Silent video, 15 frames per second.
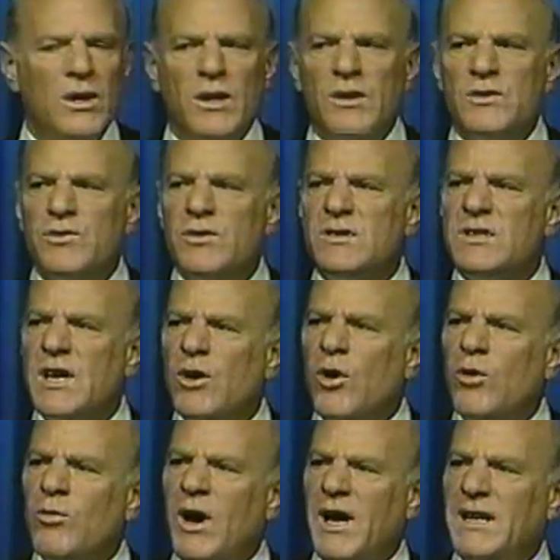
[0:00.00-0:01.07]
So you say,
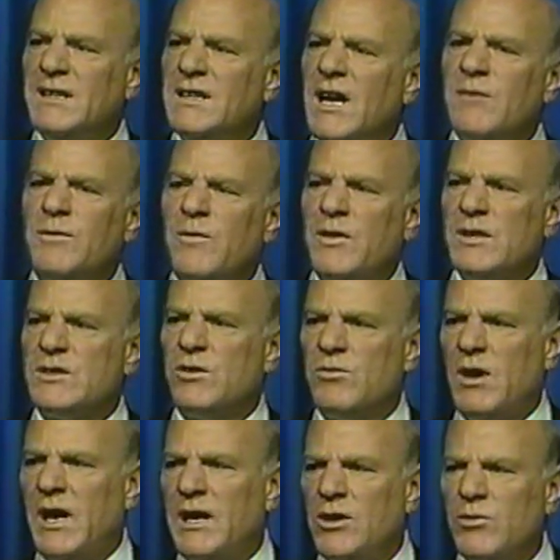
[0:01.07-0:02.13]
all right, enough of this
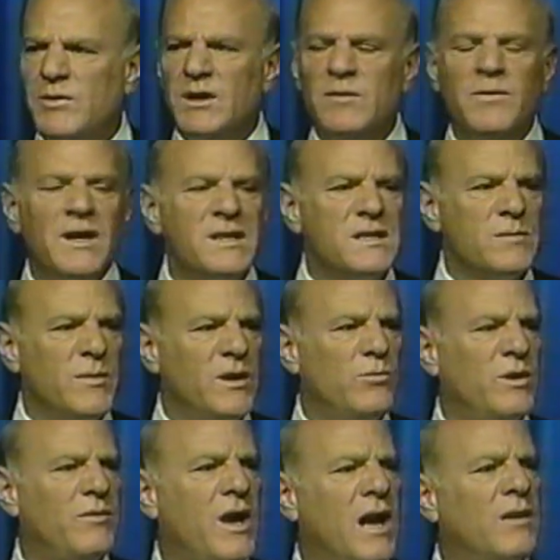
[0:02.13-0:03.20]
harangue. You've convinced me.
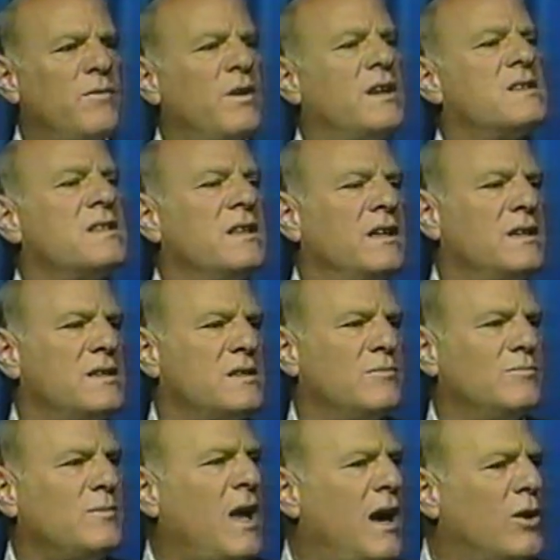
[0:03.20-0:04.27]
We've got to fix things.
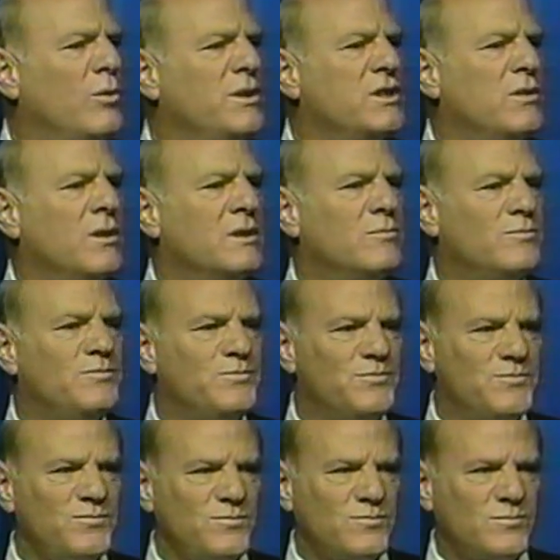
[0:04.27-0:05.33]
How do we do it?
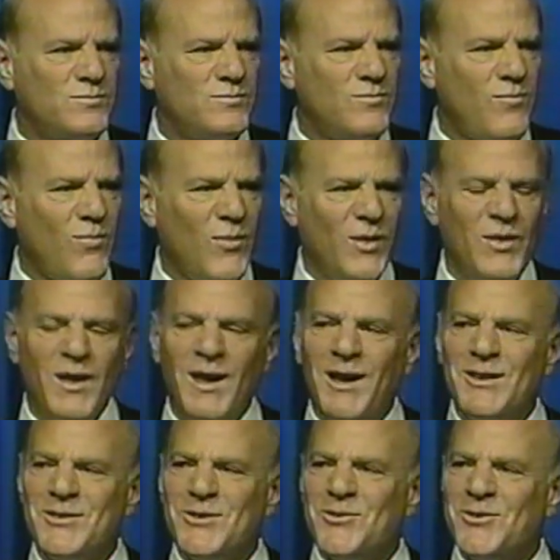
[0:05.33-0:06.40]
The
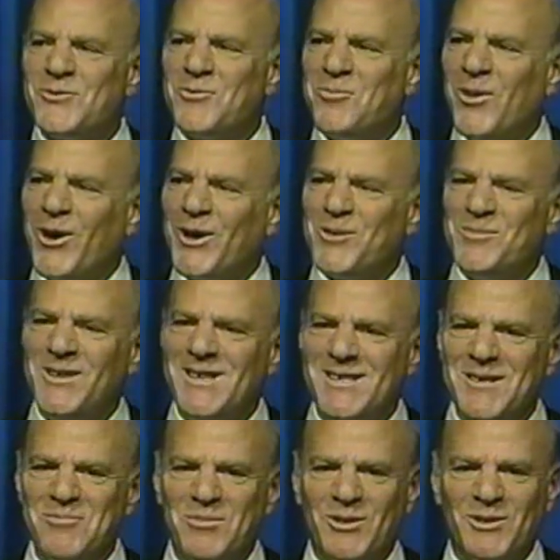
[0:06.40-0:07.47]
answer is remarkably
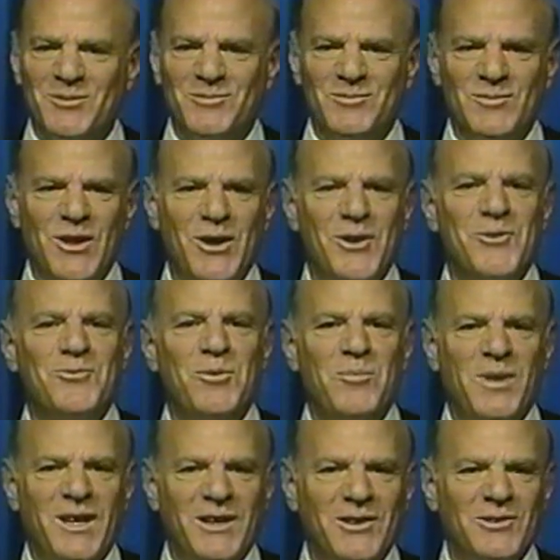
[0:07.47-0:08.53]
simple.
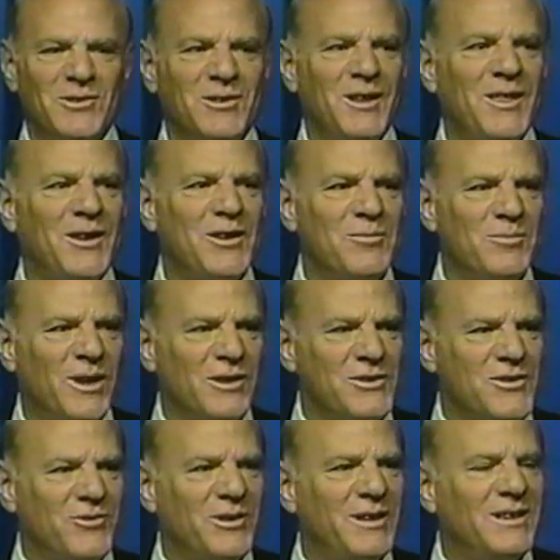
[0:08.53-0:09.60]
Repeal the
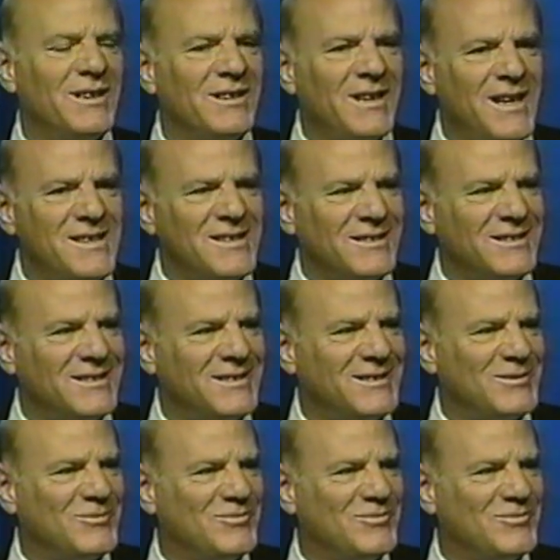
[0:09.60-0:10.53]
compulsory license.